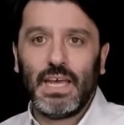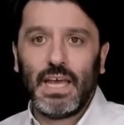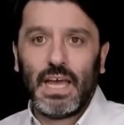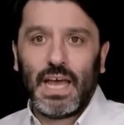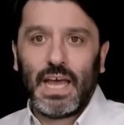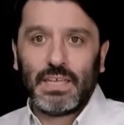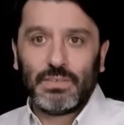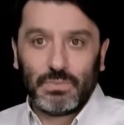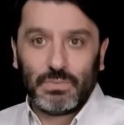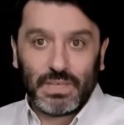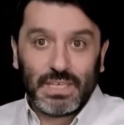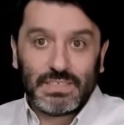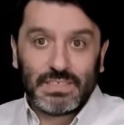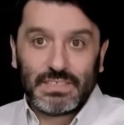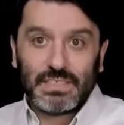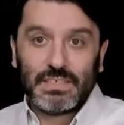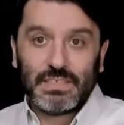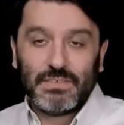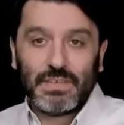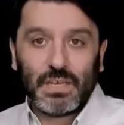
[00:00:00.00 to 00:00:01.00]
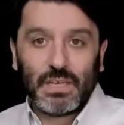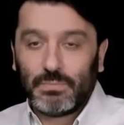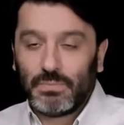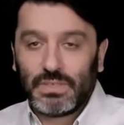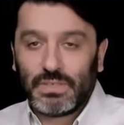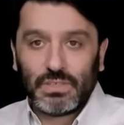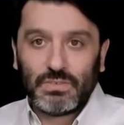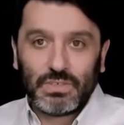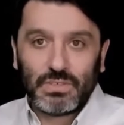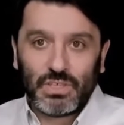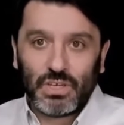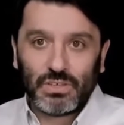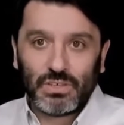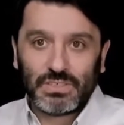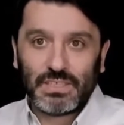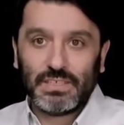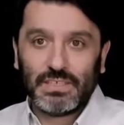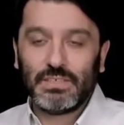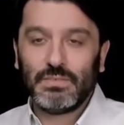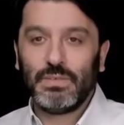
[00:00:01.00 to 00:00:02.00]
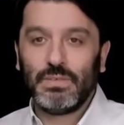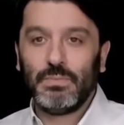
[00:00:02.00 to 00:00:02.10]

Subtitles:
as well as the development of the content to be